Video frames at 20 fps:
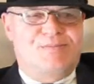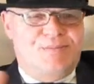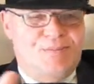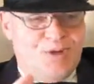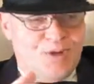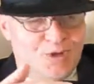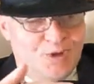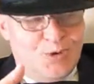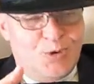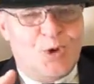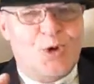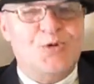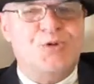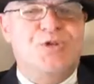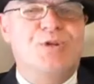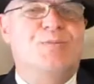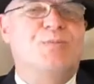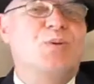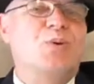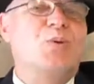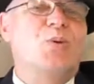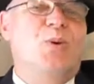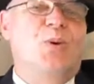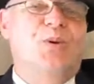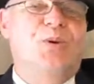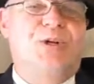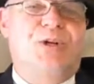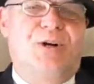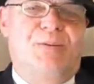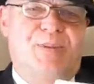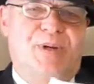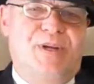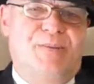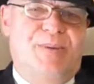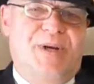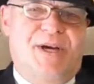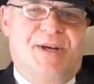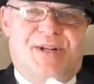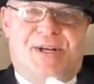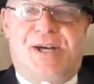across the board it'll be
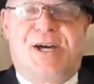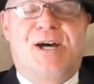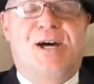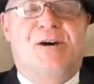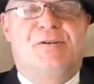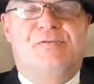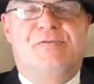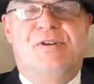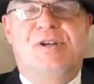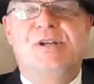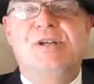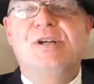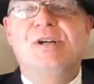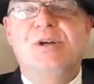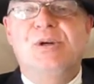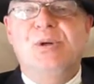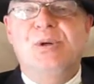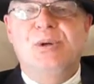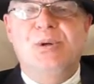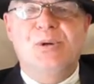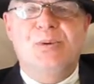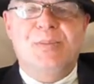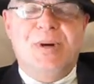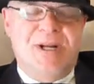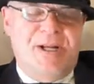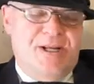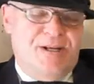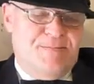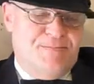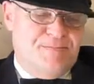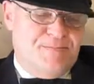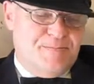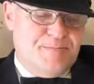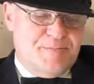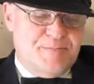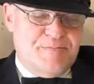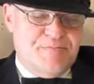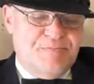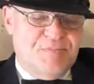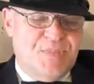about half your money.
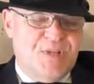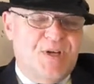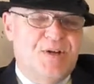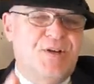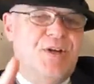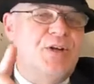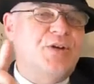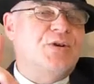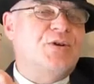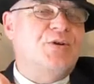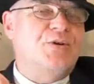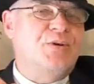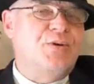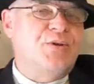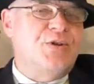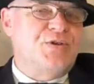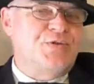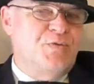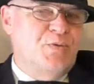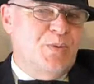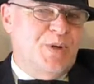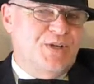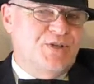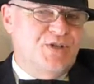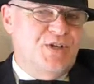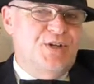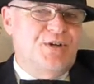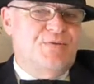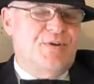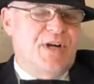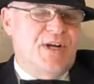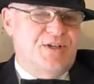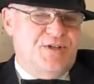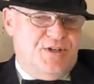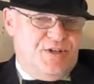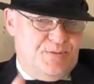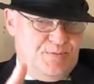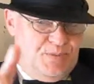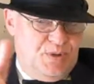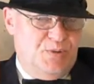Now you can do this for one generation,
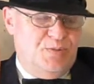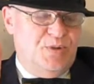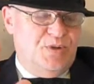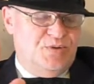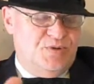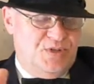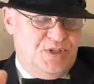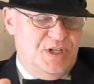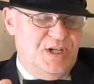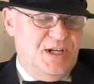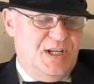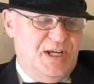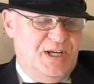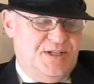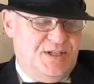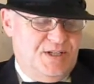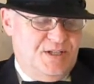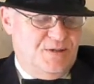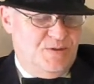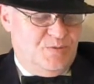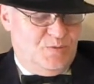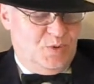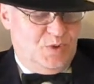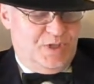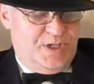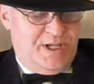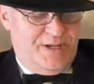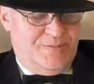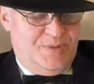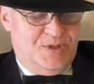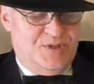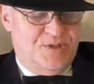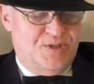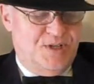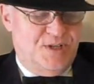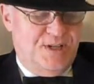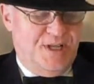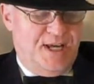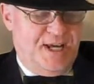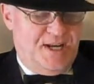but we'll see later what happens to
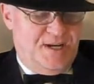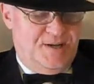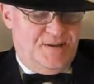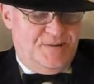that.